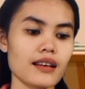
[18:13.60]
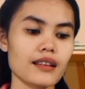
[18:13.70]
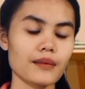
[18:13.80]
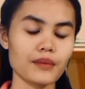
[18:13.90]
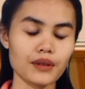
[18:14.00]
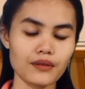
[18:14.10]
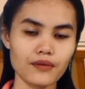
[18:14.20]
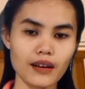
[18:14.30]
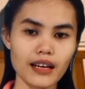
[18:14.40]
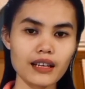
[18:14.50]
Number
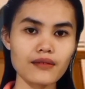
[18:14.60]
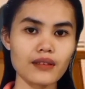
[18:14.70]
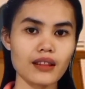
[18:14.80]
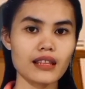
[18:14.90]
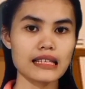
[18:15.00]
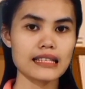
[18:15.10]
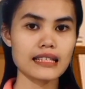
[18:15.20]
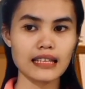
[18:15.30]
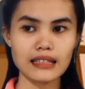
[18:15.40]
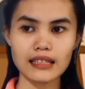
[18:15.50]
5. In this
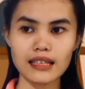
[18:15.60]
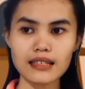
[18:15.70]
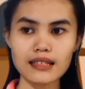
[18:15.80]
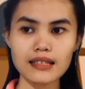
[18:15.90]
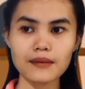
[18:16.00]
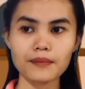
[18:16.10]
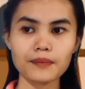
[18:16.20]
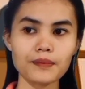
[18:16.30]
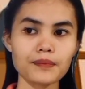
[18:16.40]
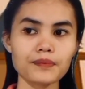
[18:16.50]
sentence,
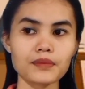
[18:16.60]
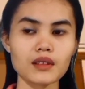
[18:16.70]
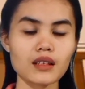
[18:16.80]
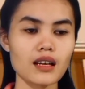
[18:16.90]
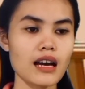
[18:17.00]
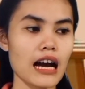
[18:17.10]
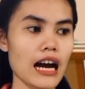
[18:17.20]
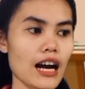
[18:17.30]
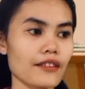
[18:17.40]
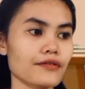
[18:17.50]

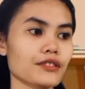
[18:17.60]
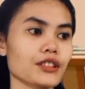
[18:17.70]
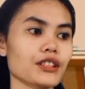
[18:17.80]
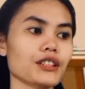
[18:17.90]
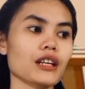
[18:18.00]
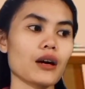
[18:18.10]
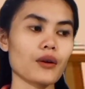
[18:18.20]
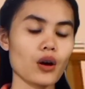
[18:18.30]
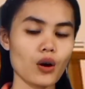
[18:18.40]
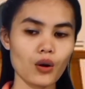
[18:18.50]
after our
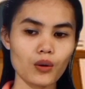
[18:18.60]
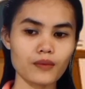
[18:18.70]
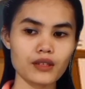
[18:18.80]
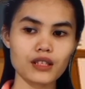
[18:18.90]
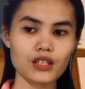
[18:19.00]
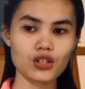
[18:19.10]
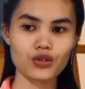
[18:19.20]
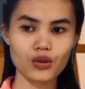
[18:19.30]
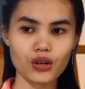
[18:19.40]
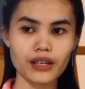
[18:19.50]
home was
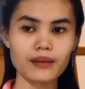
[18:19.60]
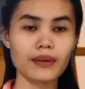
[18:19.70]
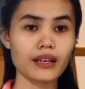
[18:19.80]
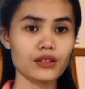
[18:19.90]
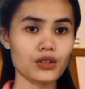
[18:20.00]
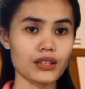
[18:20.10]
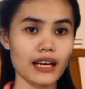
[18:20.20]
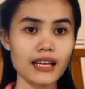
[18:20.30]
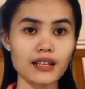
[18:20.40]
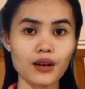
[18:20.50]
destroyed by a
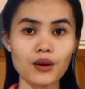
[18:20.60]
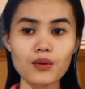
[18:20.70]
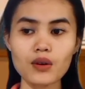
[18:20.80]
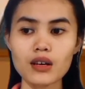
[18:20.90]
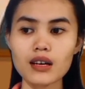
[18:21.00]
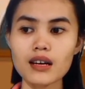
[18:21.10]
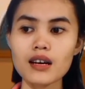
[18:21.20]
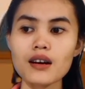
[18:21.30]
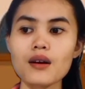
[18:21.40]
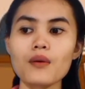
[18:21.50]
tornado,
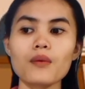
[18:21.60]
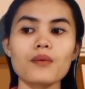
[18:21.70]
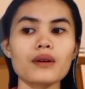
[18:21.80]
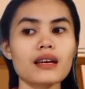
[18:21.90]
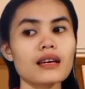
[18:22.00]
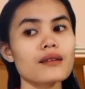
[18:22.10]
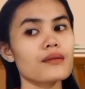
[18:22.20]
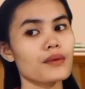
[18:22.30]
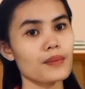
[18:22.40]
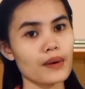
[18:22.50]
we
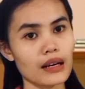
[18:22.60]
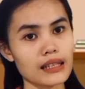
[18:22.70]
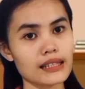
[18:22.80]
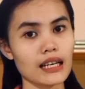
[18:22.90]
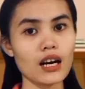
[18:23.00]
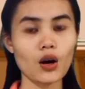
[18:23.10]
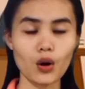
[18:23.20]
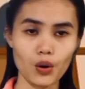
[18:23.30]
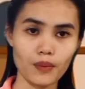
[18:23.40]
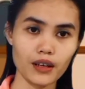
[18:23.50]
rebuilt a
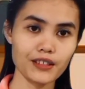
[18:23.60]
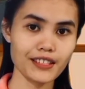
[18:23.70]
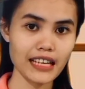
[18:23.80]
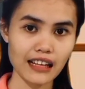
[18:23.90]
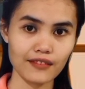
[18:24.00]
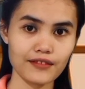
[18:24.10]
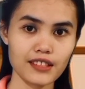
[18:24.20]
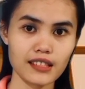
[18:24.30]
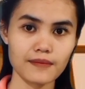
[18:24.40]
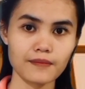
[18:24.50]
home ourselves.